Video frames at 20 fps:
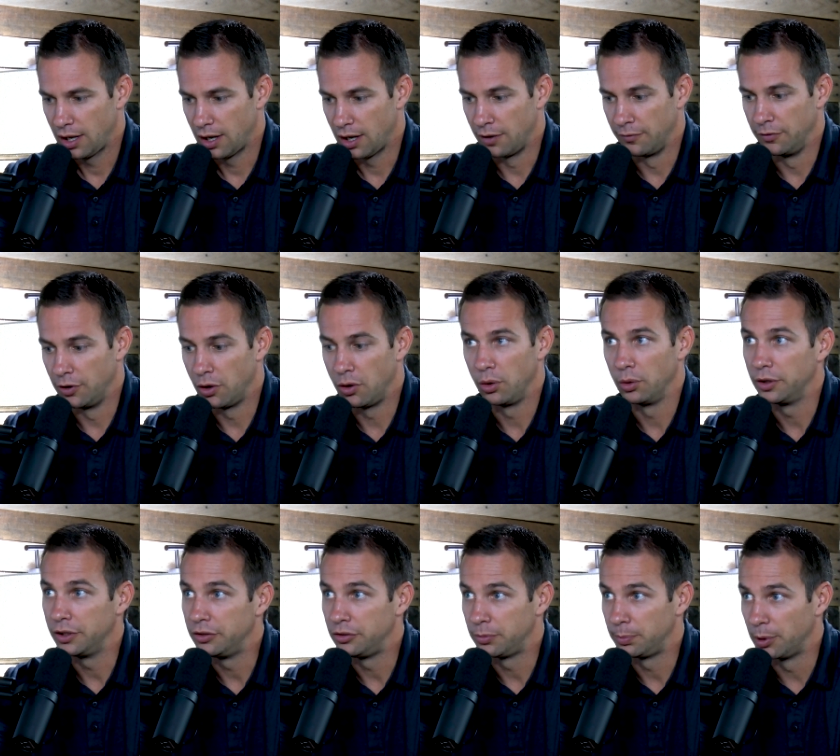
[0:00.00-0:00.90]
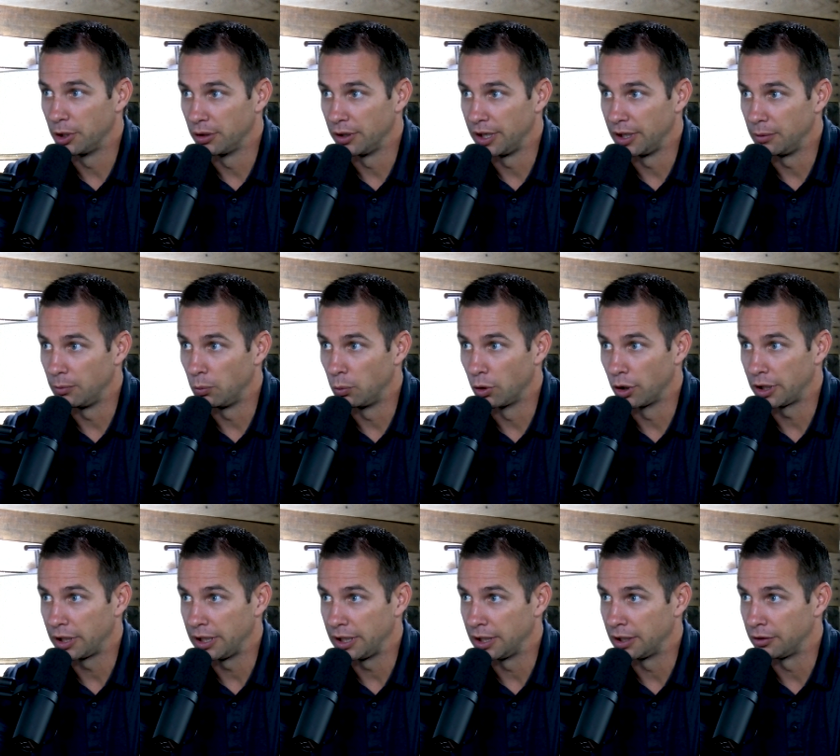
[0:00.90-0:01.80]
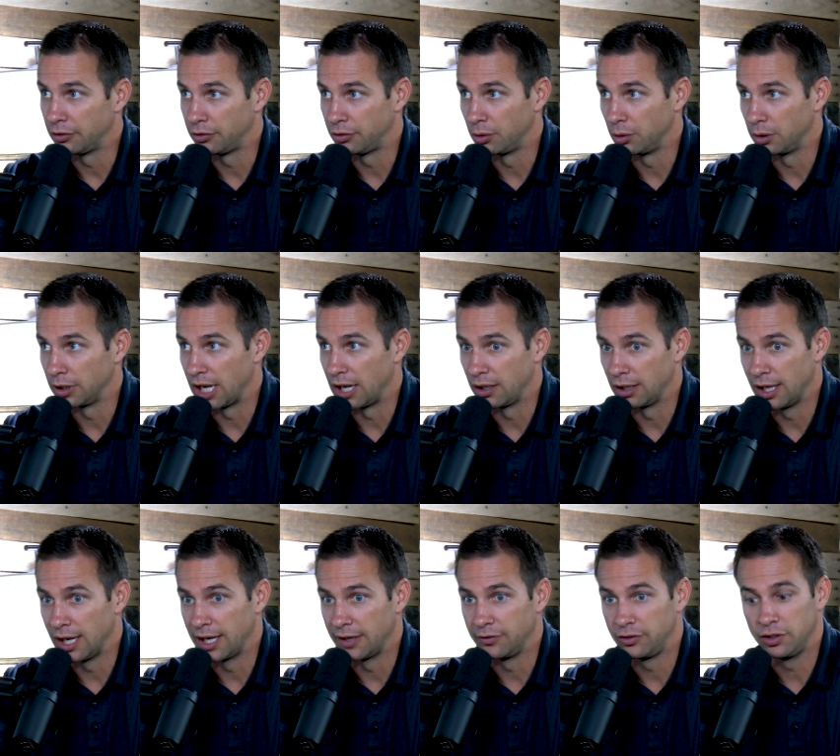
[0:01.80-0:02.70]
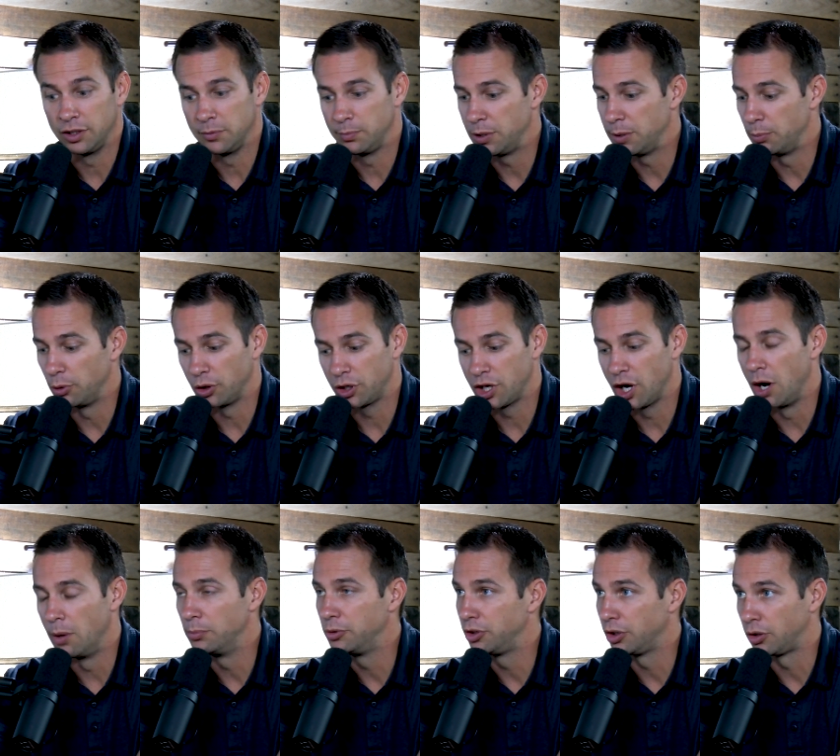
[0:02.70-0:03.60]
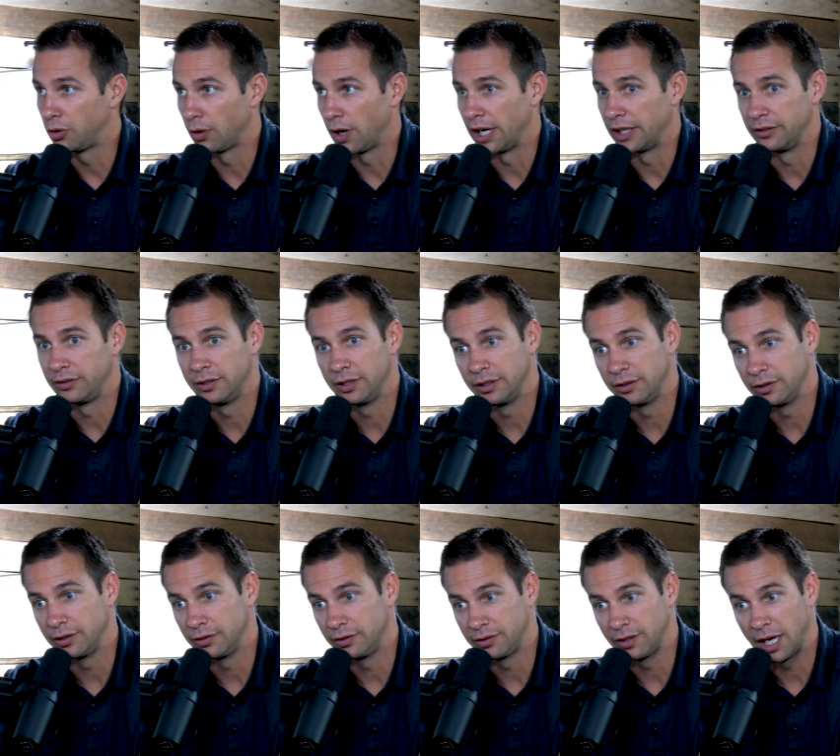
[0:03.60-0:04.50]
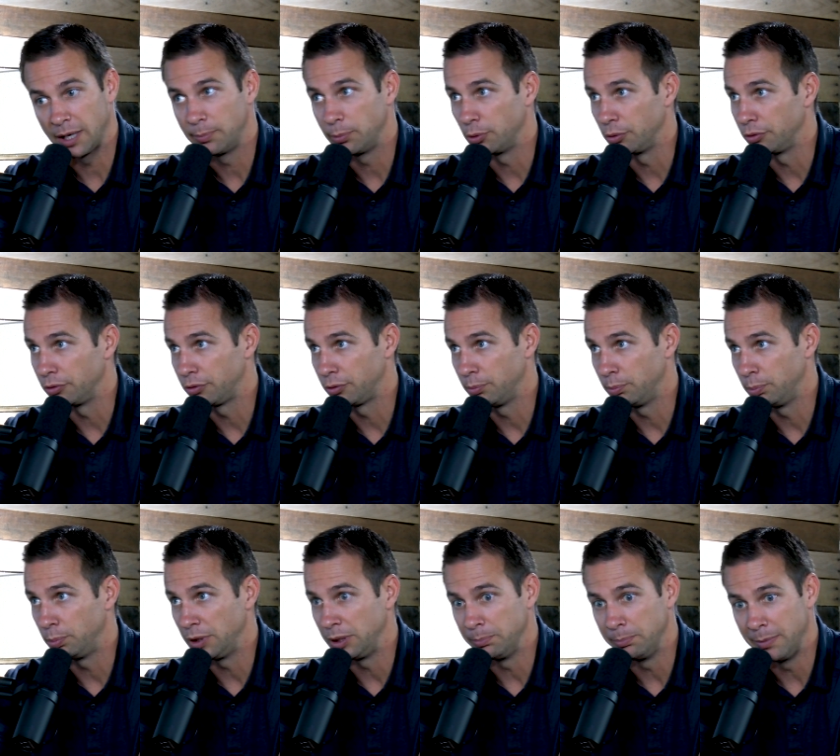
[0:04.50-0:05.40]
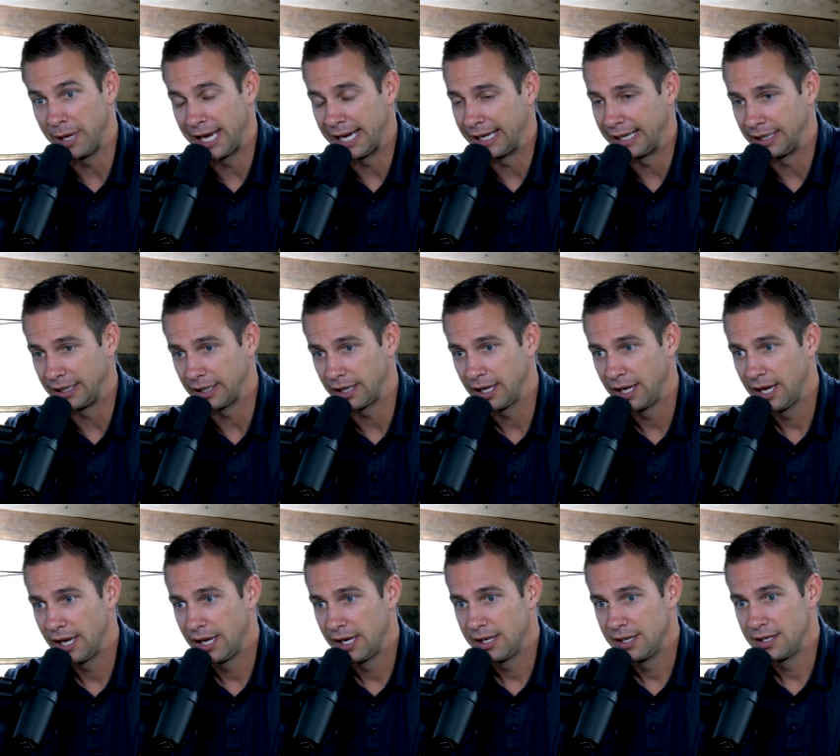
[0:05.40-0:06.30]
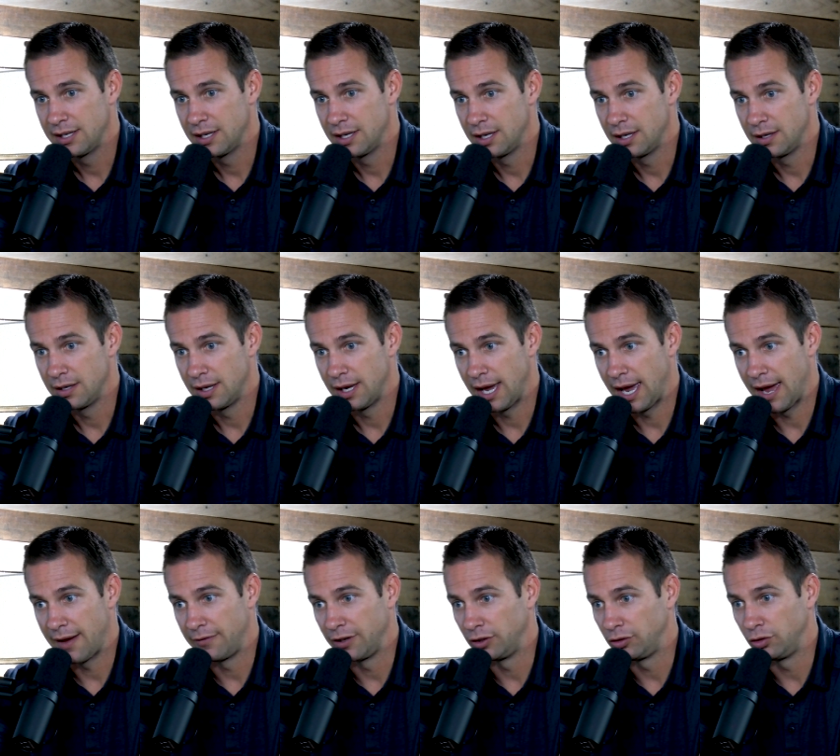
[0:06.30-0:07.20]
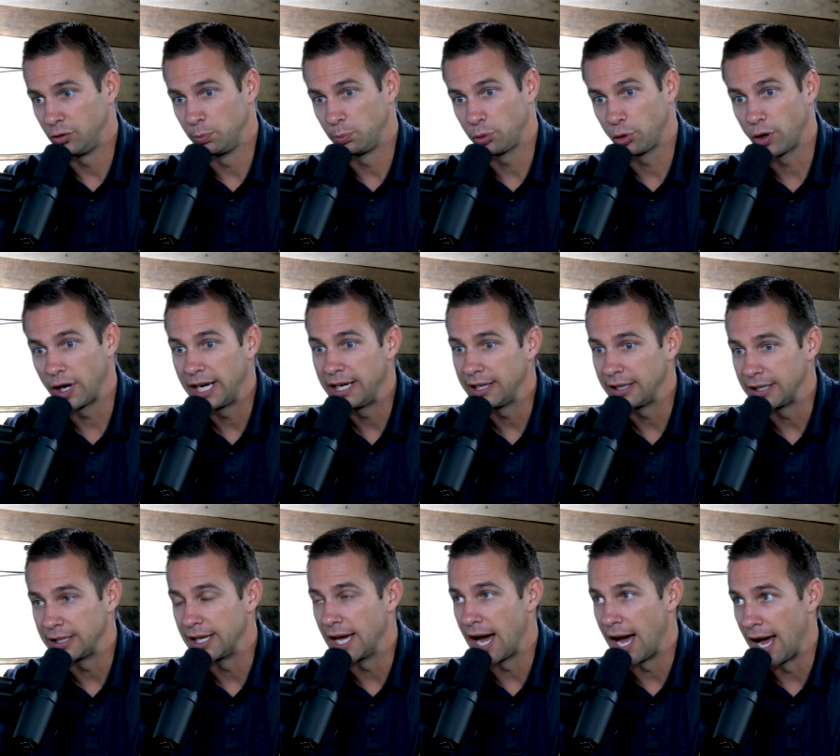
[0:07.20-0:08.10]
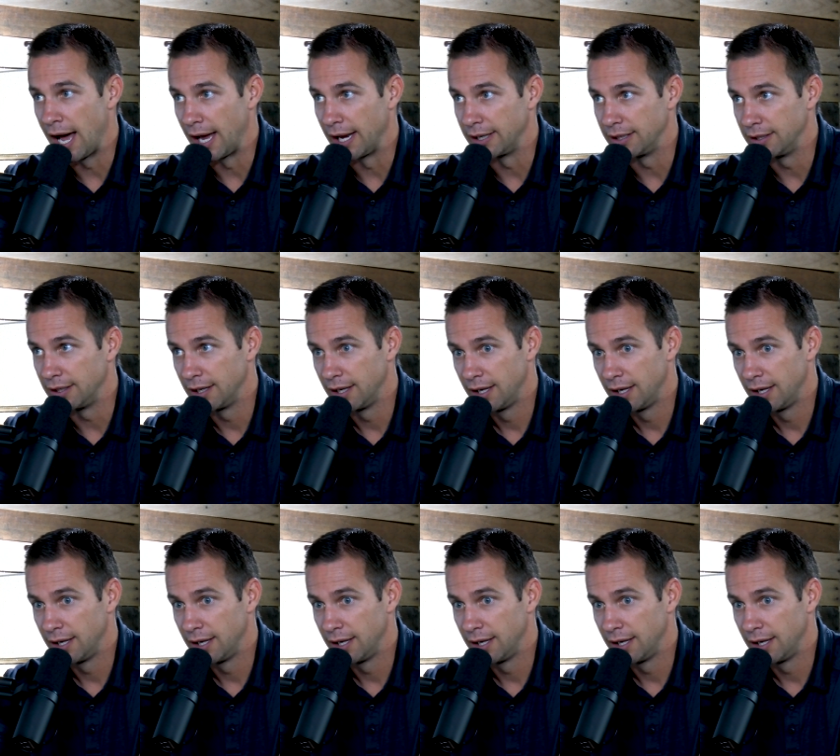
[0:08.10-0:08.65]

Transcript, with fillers: of the Holy Spirit working in a sold out life, seeing mm-hmm. people come to Christ, seeing disciples be made, having to pray to God